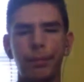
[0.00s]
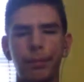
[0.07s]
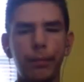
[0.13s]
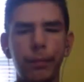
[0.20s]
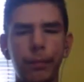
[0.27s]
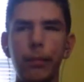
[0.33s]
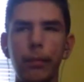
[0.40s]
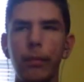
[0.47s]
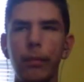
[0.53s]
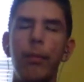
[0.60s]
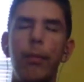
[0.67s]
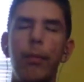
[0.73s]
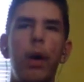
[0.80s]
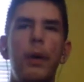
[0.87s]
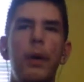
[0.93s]
But the
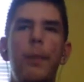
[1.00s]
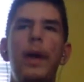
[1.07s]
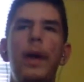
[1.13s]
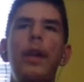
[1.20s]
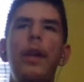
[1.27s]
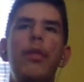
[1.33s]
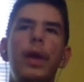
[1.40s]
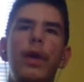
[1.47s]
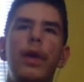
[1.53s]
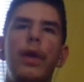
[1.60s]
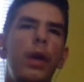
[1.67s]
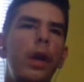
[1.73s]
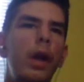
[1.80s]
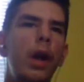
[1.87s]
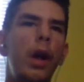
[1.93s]
Patriots,
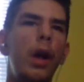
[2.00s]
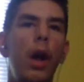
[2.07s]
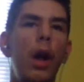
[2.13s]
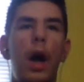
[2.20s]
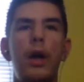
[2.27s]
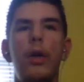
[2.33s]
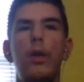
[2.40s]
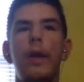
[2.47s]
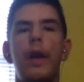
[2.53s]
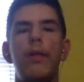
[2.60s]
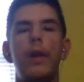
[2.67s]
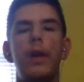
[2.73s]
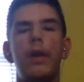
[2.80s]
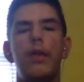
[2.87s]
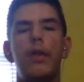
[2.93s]
I know they got rid of their
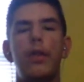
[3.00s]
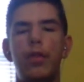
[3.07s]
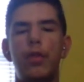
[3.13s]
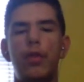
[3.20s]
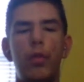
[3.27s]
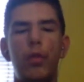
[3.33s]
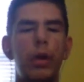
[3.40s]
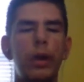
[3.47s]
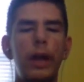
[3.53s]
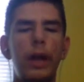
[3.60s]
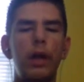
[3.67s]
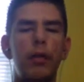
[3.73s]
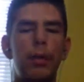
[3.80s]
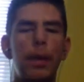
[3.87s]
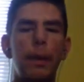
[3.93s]
2 coordinators pretty
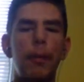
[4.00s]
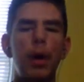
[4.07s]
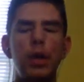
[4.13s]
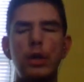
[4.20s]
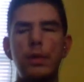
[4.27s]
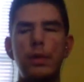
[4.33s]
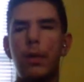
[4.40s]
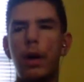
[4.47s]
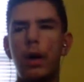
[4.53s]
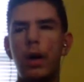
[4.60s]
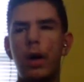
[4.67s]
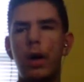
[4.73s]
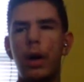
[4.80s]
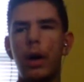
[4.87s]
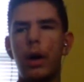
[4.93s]
much, but,
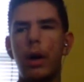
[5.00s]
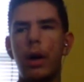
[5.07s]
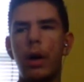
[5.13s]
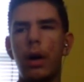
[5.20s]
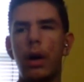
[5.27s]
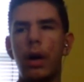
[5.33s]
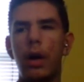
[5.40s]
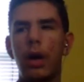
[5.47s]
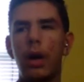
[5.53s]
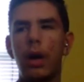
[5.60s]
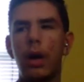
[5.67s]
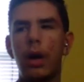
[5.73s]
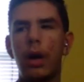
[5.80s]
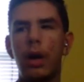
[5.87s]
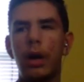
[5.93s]

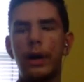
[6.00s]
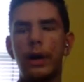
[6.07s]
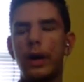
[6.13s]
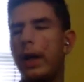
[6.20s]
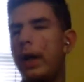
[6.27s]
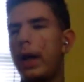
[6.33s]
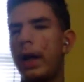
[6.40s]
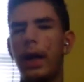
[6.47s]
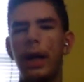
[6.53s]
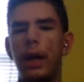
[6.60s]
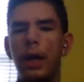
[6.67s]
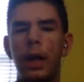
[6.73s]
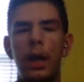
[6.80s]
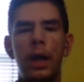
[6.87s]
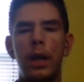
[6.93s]
yeah.
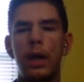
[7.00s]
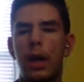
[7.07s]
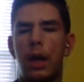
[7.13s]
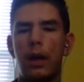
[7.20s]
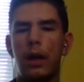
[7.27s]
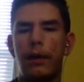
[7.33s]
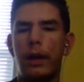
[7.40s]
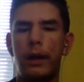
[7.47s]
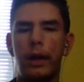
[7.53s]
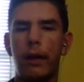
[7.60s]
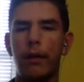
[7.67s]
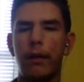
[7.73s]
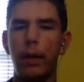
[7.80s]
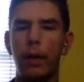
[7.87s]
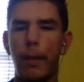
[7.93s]
I don't think that really
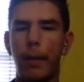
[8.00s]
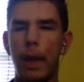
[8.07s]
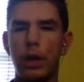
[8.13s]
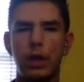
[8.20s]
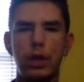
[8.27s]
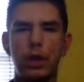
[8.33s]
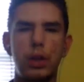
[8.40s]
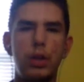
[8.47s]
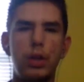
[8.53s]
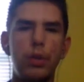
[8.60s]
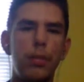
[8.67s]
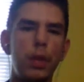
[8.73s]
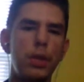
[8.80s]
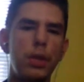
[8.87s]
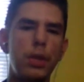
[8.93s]
matters too much
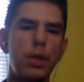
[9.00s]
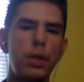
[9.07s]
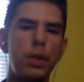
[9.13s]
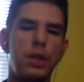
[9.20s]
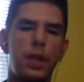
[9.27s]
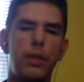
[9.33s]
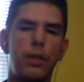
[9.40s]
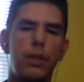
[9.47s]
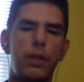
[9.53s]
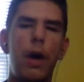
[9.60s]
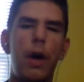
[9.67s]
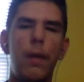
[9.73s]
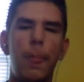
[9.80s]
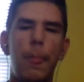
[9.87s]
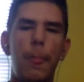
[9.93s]
because I still have an
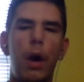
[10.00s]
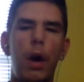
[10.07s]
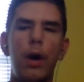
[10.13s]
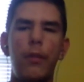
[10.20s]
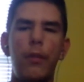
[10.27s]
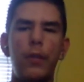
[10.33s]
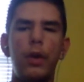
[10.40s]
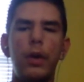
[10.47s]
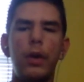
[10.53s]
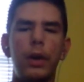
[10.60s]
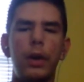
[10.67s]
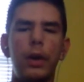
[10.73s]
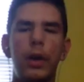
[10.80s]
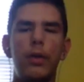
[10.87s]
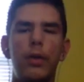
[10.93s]
odd feeling that they're still
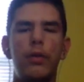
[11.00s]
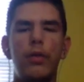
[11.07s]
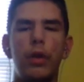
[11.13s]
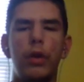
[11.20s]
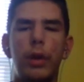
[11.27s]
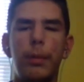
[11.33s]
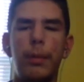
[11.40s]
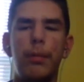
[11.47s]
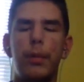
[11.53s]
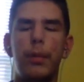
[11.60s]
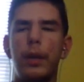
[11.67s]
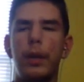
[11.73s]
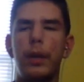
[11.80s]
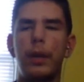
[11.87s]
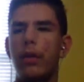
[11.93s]
going to be pretty good this
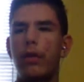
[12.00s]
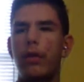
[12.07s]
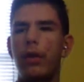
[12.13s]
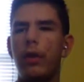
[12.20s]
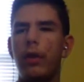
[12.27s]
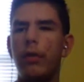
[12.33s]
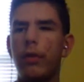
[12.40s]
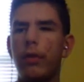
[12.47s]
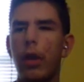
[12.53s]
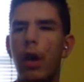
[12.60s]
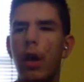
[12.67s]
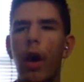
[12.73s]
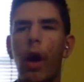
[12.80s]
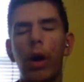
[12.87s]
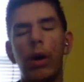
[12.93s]
season,
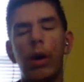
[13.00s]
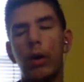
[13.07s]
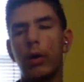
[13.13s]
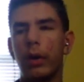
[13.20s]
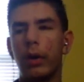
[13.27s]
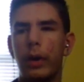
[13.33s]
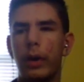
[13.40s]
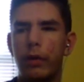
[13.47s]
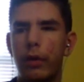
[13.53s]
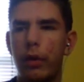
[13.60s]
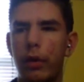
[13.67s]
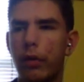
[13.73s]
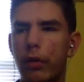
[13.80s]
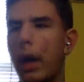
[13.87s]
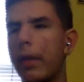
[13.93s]
or in the next season,
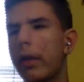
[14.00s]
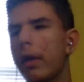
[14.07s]
rather.